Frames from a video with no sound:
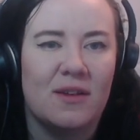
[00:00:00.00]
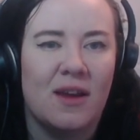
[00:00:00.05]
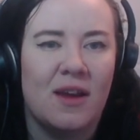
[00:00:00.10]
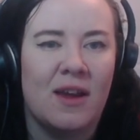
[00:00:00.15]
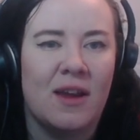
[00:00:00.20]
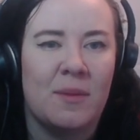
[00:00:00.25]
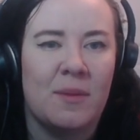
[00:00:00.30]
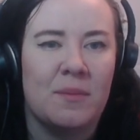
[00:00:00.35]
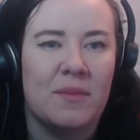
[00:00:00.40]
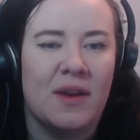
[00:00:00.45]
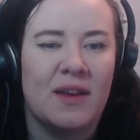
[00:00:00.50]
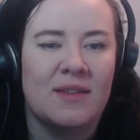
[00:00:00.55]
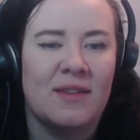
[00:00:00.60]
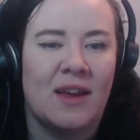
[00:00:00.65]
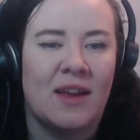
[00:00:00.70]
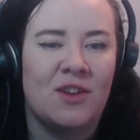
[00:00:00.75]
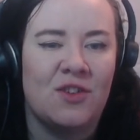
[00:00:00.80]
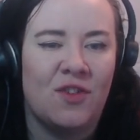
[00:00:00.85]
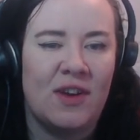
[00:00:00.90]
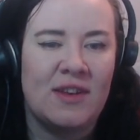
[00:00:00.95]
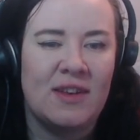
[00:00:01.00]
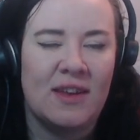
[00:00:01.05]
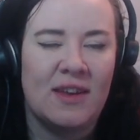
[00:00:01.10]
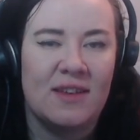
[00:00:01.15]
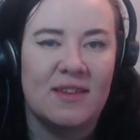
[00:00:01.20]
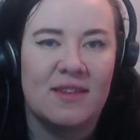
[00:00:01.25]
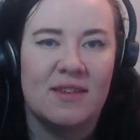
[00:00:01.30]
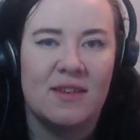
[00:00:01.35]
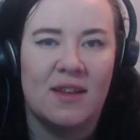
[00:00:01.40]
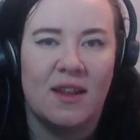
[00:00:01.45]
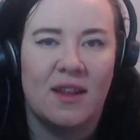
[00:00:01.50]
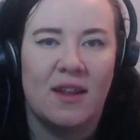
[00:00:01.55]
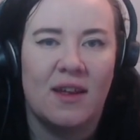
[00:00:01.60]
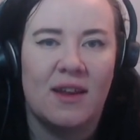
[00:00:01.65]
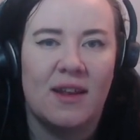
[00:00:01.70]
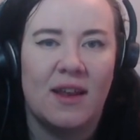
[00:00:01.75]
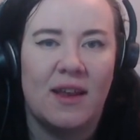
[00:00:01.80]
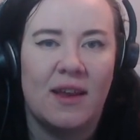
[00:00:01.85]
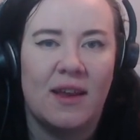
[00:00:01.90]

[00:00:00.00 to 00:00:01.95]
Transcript: I am exaggerating slightly.